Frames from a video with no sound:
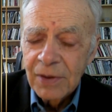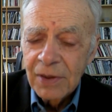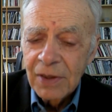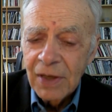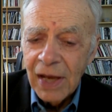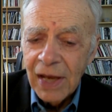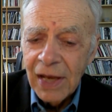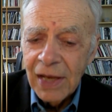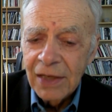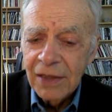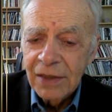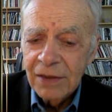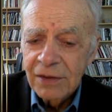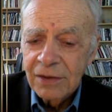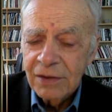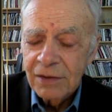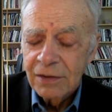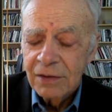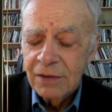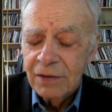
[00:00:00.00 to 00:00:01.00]

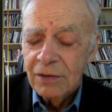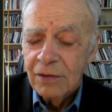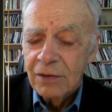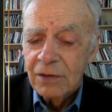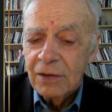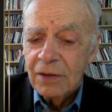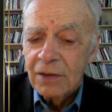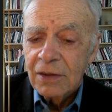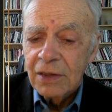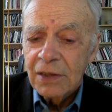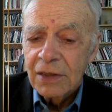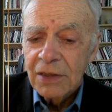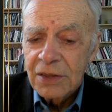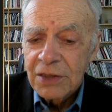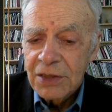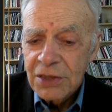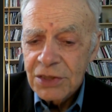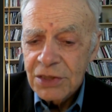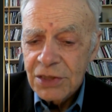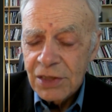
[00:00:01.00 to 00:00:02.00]
and in
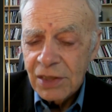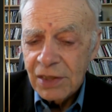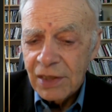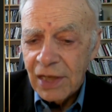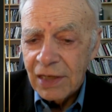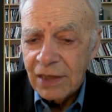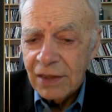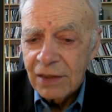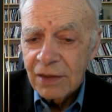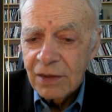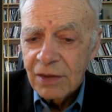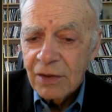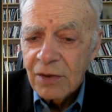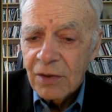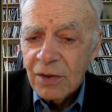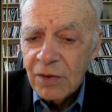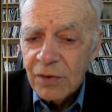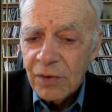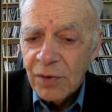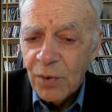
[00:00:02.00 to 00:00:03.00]
addition to that,
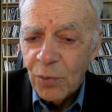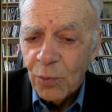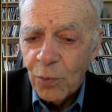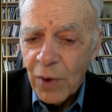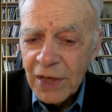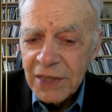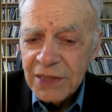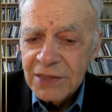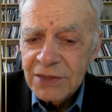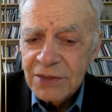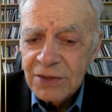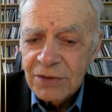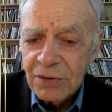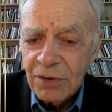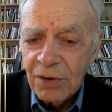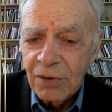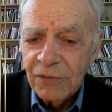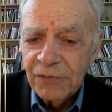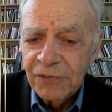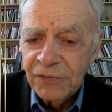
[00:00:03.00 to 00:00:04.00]
the waste
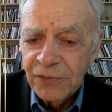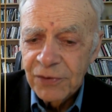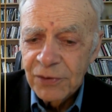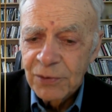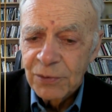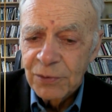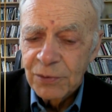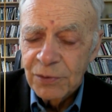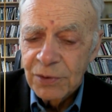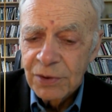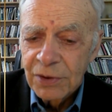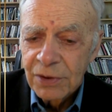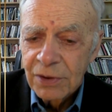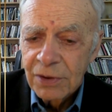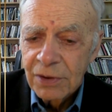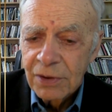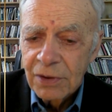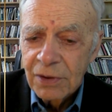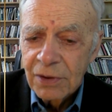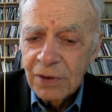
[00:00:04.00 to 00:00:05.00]
of food
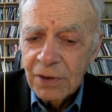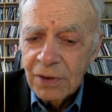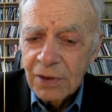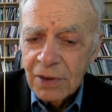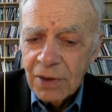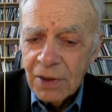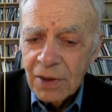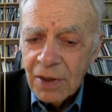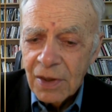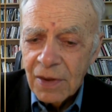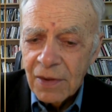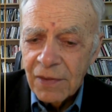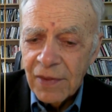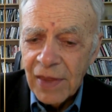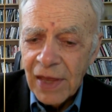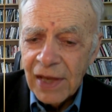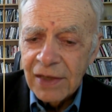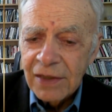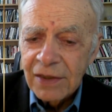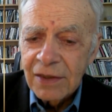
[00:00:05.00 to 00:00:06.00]

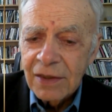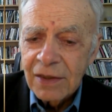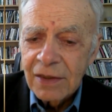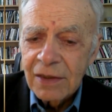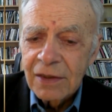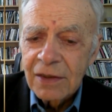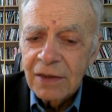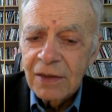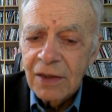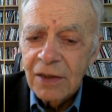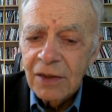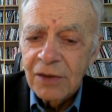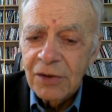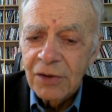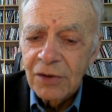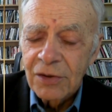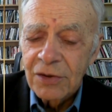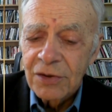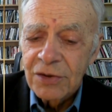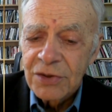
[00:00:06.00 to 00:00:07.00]
that
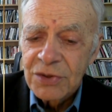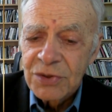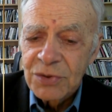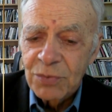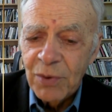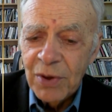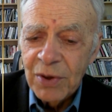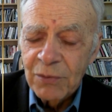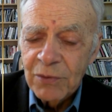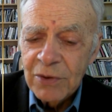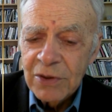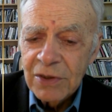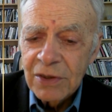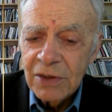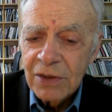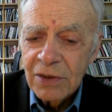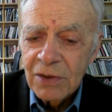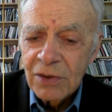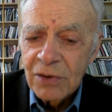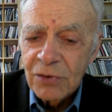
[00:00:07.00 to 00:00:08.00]
occurs when
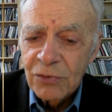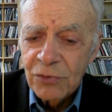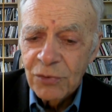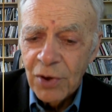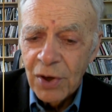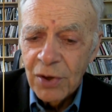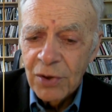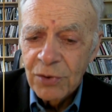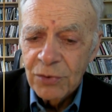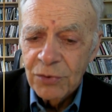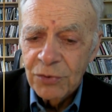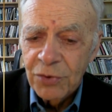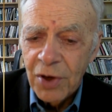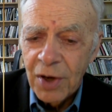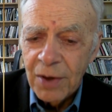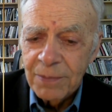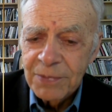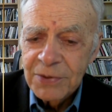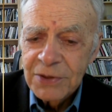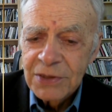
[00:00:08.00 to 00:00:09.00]
we grow
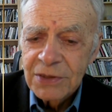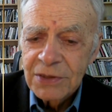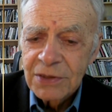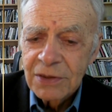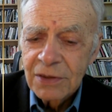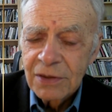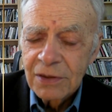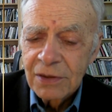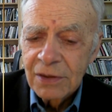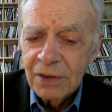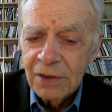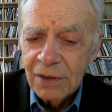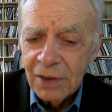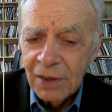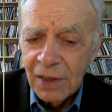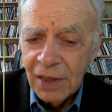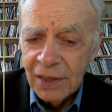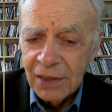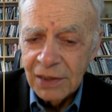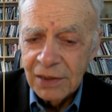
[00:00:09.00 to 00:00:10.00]
crops
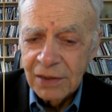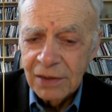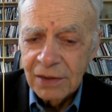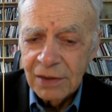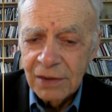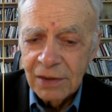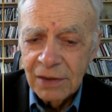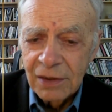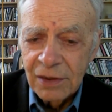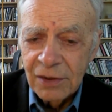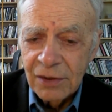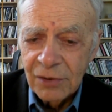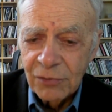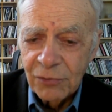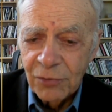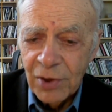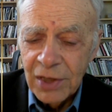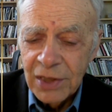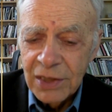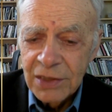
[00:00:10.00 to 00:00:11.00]
like
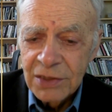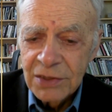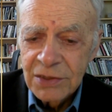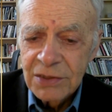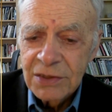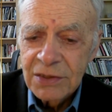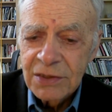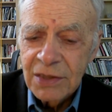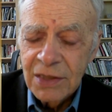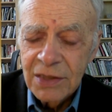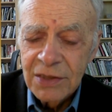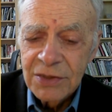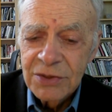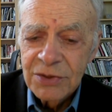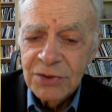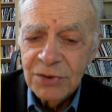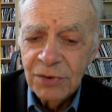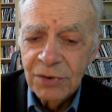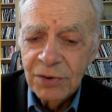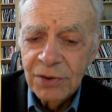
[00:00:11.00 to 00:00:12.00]
grains and
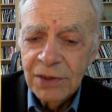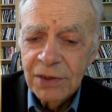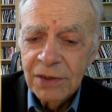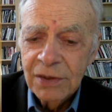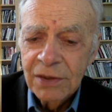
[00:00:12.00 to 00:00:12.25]
soy,